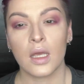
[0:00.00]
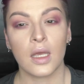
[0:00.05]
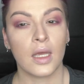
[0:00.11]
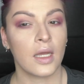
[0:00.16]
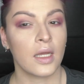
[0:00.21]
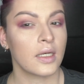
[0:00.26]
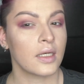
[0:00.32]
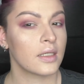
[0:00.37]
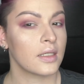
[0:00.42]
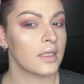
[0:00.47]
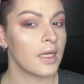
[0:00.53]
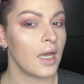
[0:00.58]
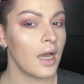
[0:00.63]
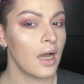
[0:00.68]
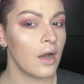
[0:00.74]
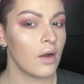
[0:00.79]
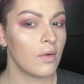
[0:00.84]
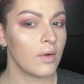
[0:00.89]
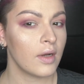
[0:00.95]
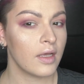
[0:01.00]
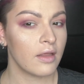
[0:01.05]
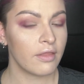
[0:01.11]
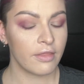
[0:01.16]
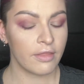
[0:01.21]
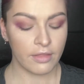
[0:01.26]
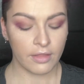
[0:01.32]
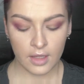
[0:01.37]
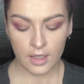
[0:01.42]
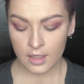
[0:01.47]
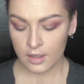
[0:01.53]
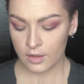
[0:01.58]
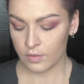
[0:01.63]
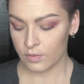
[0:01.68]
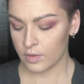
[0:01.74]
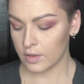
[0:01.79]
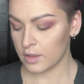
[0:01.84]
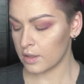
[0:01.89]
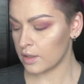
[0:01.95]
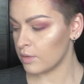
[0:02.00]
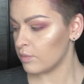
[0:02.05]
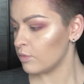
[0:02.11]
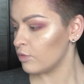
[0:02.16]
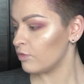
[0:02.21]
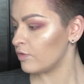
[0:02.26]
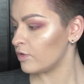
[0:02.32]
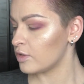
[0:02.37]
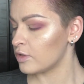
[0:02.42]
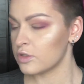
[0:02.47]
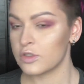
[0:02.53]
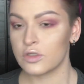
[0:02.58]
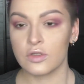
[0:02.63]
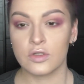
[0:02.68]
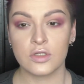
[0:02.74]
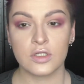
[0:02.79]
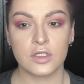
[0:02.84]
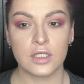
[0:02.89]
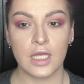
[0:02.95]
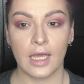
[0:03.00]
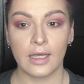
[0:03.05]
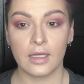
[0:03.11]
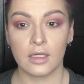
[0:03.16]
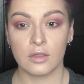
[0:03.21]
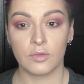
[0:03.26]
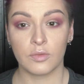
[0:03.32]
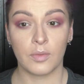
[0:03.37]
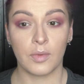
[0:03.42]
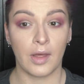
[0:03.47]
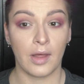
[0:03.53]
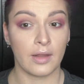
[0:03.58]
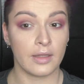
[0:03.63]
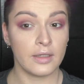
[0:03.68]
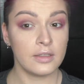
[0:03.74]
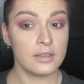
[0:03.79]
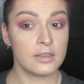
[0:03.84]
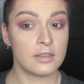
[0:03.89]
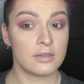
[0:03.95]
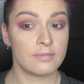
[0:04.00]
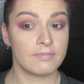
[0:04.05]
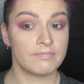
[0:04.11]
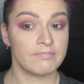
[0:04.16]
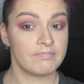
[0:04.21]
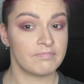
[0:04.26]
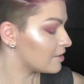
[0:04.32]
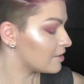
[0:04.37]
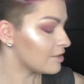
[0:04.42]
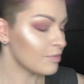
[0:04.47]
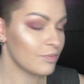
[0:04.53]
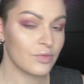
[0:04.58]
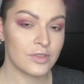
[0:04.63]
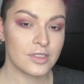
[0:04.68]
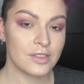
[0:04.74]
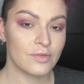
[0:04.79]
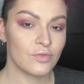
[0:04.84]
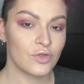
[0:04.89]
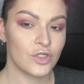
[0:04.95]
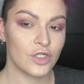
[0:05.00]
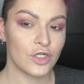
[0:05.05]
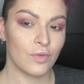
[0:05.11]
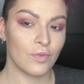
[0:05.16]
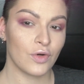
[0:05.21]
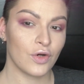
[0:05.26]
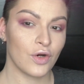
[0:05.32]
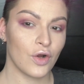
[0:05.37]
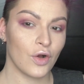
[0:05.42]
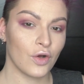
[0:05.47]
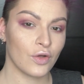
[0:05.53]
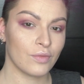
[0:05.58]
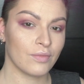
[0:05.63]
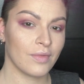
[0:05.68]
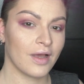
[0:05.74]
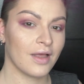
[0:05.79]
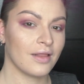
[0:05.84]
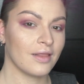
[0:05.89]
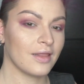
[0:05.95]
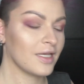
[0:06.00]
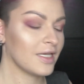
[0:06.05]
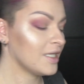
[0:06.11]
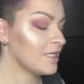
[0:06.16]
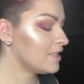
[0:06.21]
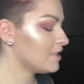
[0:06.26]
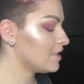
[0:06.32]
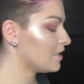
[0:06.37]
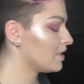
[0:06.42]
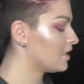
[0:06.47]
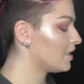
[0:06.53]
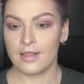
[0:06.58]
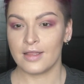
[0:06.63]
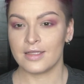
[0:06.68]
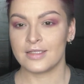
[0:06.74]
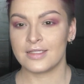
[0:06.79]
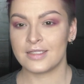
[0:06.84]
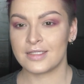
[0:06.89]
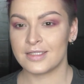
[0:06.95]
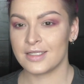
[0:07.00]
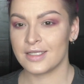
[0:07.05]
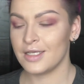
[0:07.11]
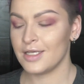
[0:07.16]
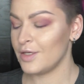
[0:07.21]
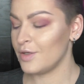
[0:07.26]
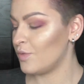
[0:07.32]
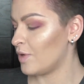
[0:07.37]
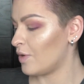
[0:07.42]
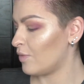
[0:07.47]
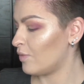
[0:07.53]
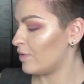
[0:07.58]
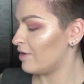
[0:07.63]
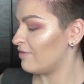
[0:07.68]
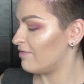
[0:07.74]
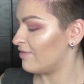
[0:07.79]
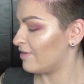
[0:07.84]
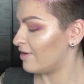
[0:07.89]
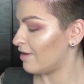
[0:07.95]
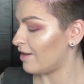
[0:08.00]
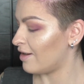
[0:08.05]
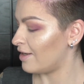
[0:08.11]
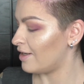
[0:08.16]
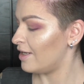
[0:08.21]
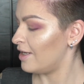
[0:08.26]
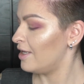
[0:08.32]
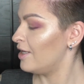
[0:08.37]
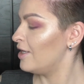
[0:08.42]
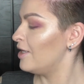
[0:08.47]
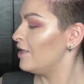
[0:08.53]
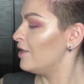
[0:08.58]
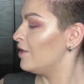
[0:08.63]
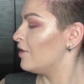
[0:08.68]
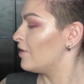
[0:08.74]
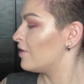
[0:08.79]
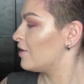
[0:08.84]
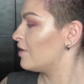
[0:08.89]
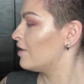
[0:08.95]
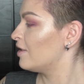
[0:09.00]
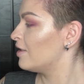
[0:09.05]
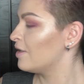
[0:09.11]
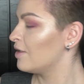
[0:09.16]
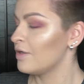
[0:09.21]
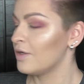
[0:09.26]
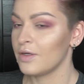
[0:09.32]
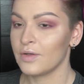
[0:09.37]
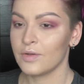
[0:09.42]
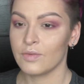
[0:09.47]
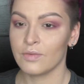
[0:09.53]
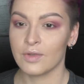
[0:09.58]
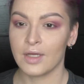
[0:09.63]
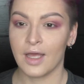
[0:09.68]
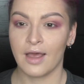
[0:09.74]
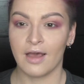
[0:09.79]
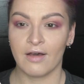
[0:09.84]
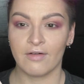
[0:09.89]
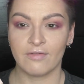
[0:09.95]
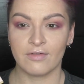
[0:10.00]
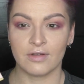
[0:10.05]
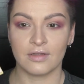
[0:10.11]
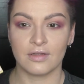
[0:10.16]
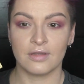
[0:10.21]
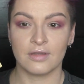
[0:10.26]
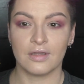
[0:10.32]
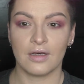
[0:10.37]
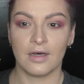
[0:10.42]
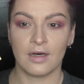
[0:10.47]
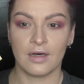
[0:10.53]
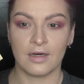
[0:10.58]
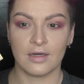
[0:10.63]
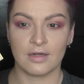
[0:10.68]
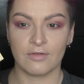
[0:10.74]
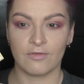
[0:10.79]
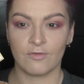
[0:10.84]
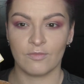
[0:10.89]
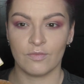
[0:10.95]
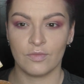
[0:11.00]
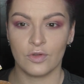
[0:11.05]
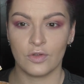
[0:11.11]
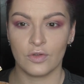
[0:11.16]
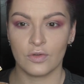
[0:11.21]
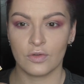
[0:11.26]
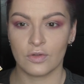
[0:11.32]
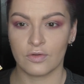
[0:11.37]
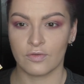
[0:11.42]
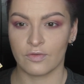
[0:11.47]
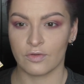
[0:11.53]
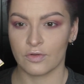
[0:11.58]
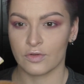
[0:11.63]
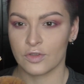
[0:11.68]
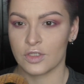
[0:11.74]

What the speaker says: And now I think we're gonna move on to the second palette to put some shimmer on my lid. Let's see what we've got here. We have a lot of beautiful